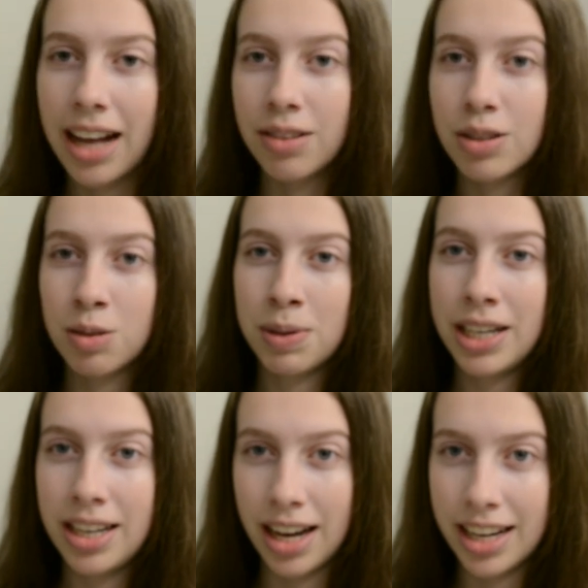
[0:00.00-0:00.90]
It was
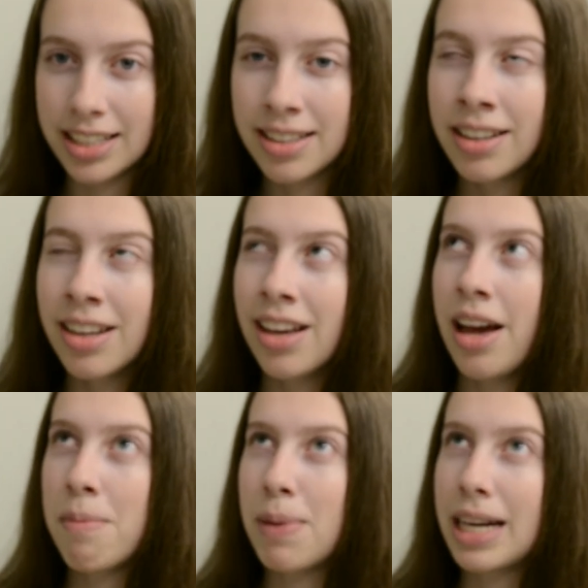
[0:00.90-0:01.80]
pretty nice.
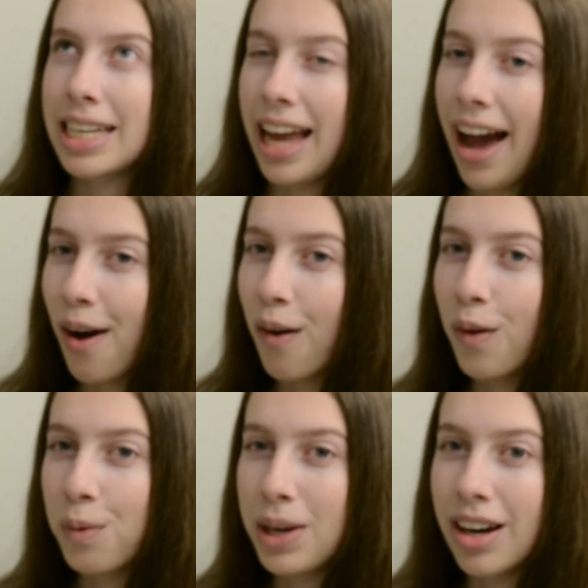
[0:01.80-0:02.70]
But now
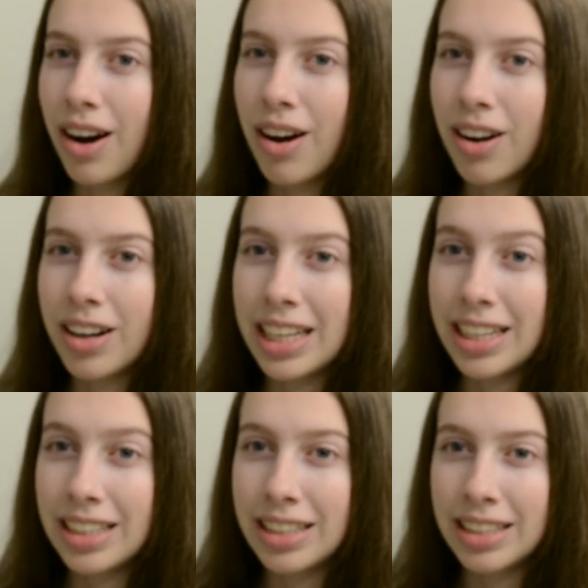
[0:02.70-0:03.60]
we are
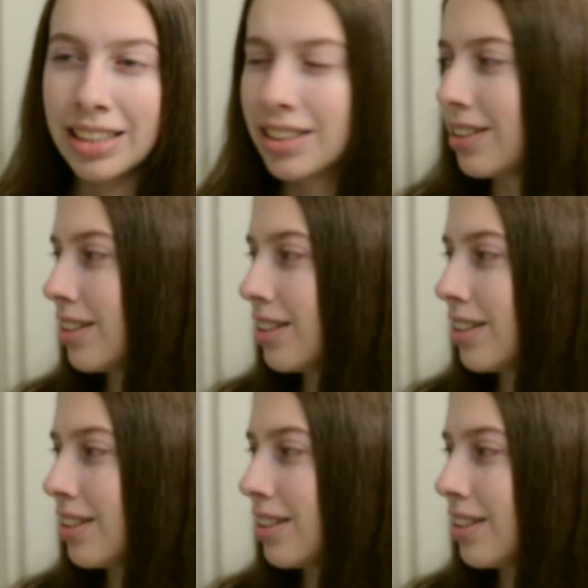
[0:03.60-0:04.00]
in,